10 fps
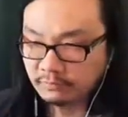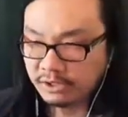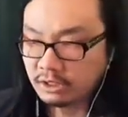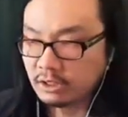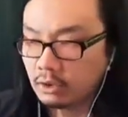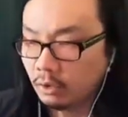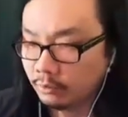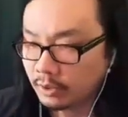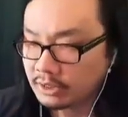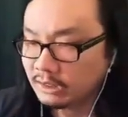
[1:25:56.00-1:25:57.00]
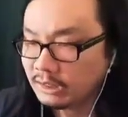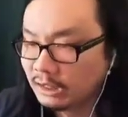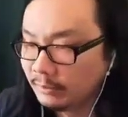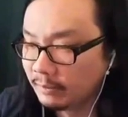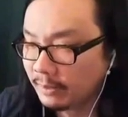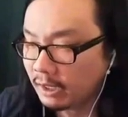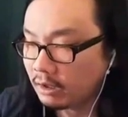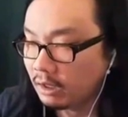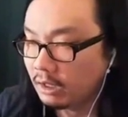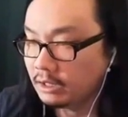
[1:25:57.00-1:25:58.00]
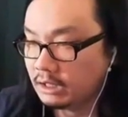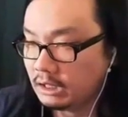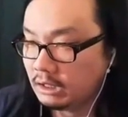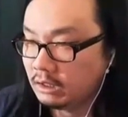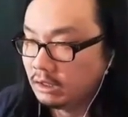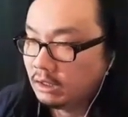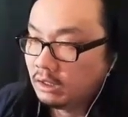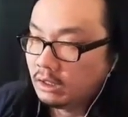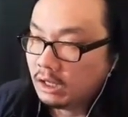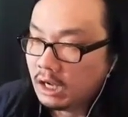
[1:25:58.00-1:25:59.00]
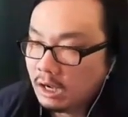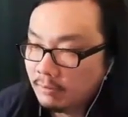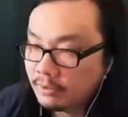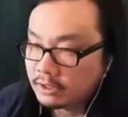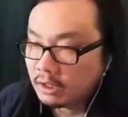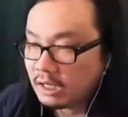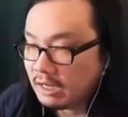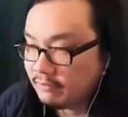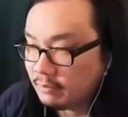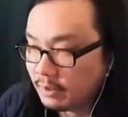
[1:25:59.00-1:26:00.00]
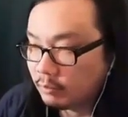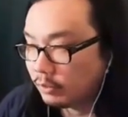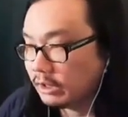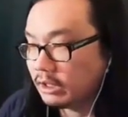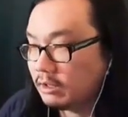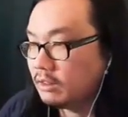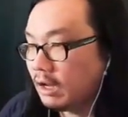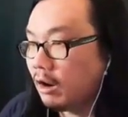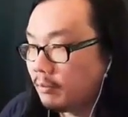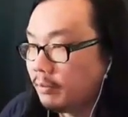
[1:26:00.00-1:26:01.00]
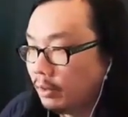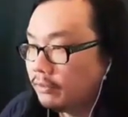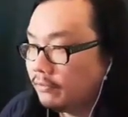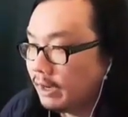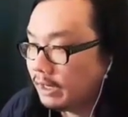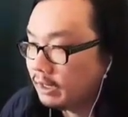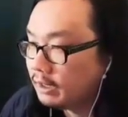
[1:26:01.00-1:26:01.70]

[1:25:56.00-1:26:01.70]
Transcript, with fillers: I think the gold works a little bit better on the um, the dark AV, but really they, they are both fine.